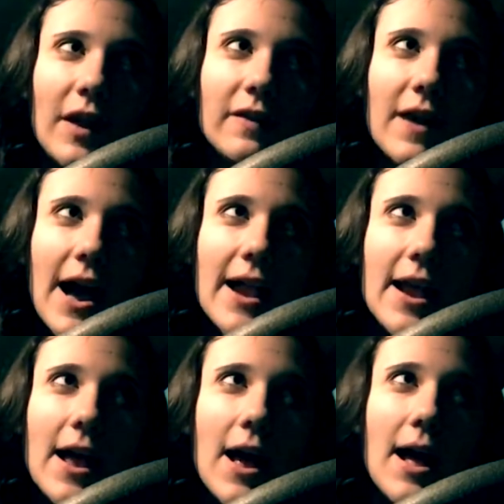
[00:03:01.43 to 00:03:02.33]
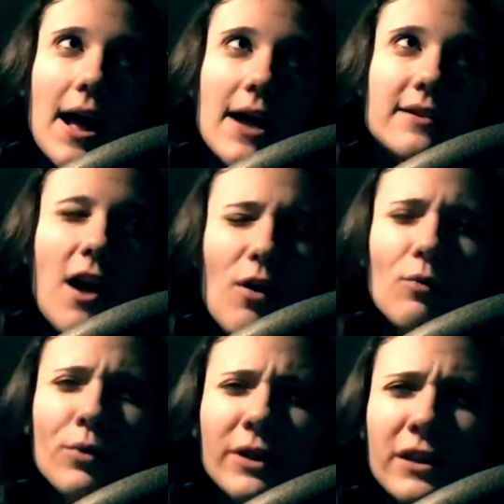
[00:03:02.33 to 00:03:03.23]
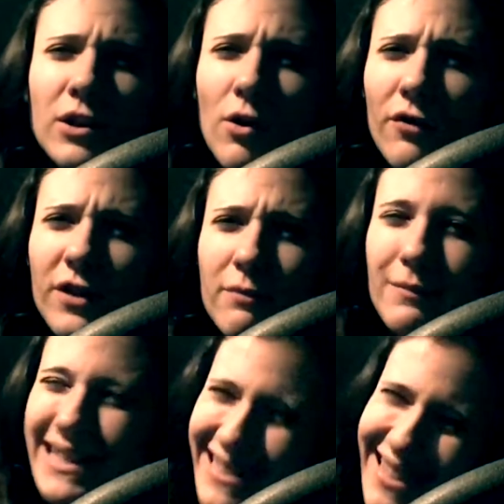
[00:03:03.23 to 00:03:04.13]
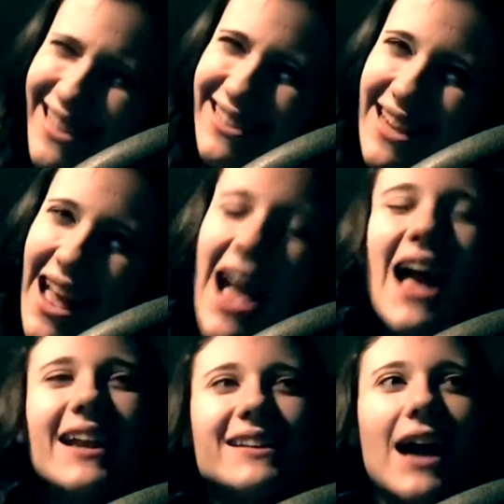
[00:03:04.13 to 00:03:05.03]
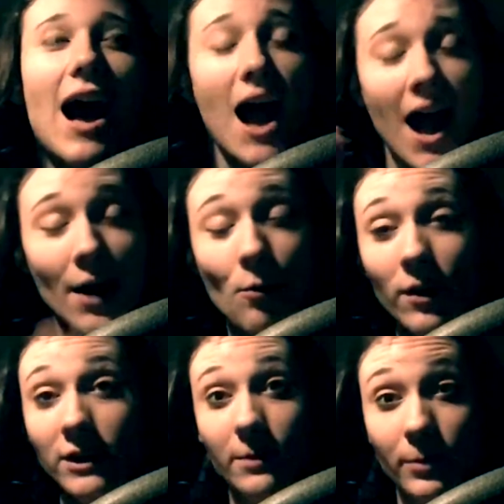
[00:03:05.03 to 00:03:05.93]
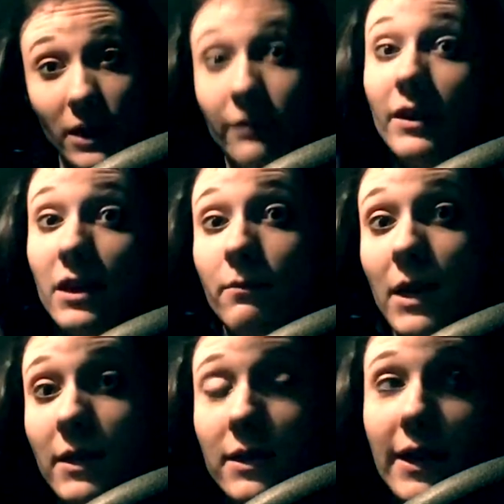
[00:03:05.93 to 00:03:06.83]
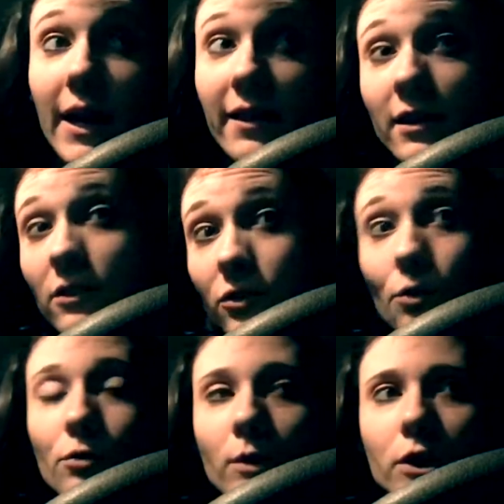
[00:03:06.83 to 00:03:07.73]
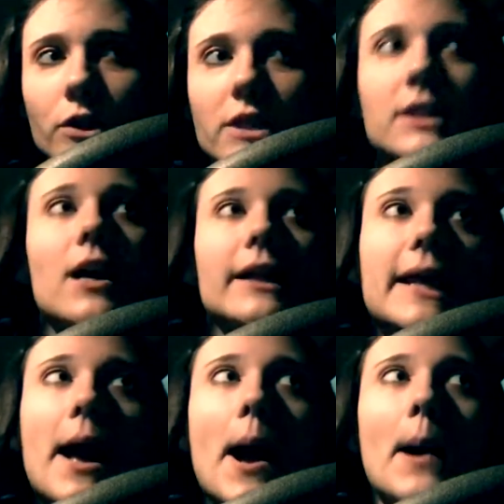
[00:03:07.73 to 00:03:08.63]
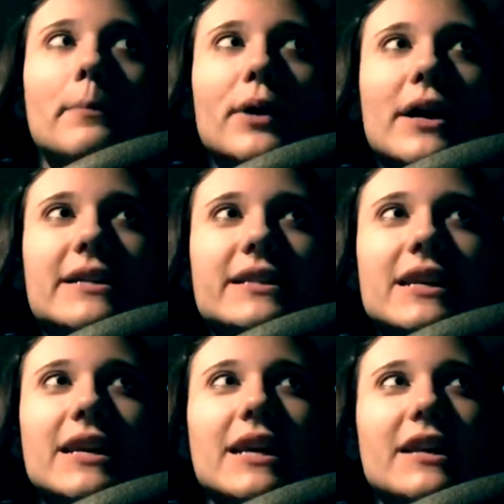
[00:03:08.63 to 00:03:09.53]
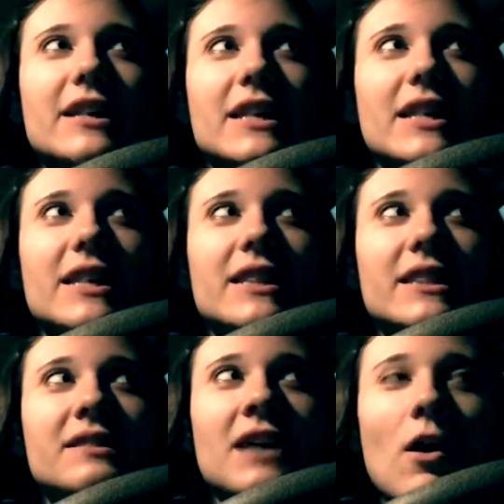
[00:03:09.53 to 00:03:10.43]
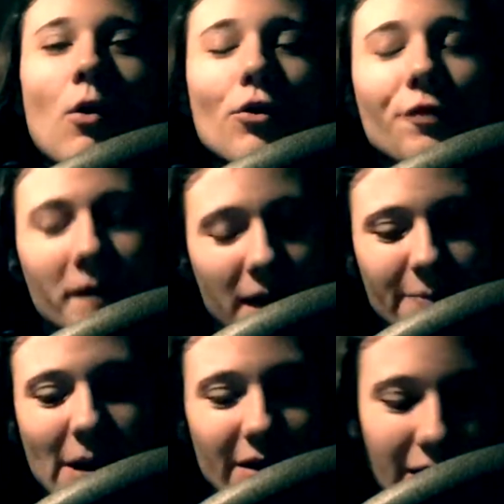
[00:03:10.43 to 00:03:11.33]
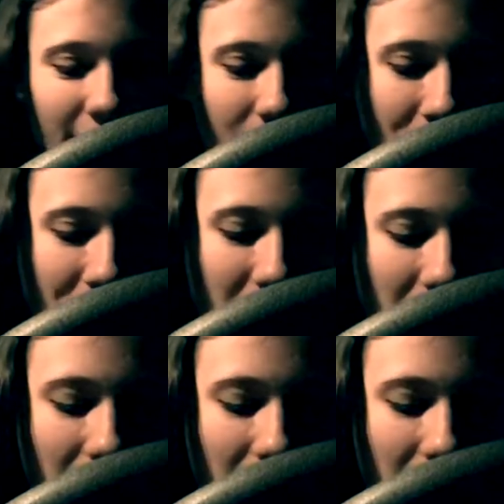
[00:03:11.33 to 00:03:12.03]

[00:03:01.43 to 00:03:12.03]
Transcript: like that and not really know if he means it. And I want to believe that he means it, and I think so do Mulder and Scully, but that whole thing about him,